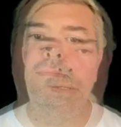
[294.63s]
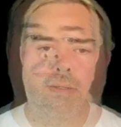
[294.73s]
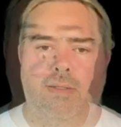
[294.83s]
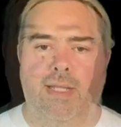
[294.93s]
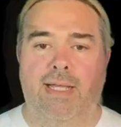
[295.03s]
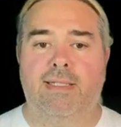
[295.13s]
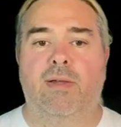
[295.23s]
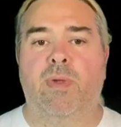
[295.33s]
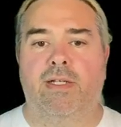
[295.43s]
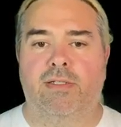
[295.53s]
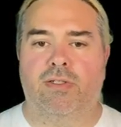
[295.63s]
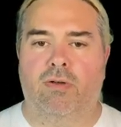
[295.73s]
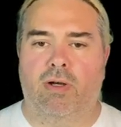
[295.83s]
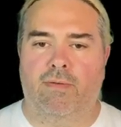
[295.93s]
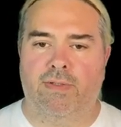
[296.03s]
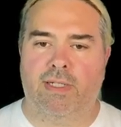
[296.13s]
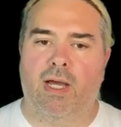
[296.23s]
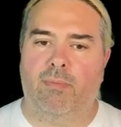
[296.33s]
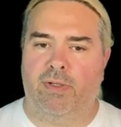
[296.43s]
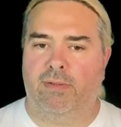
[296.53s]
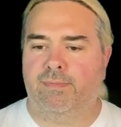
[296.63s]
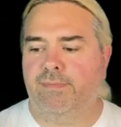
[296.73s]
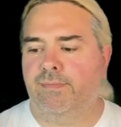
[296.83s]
The last command to show off is copy.